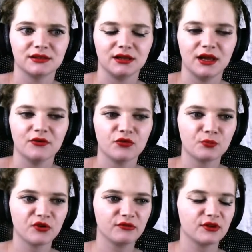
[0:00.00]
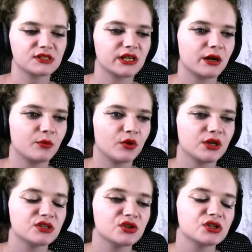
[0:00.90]
Love the previous
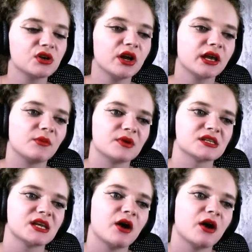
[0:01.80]
ceremonies. You're so lucky, miss.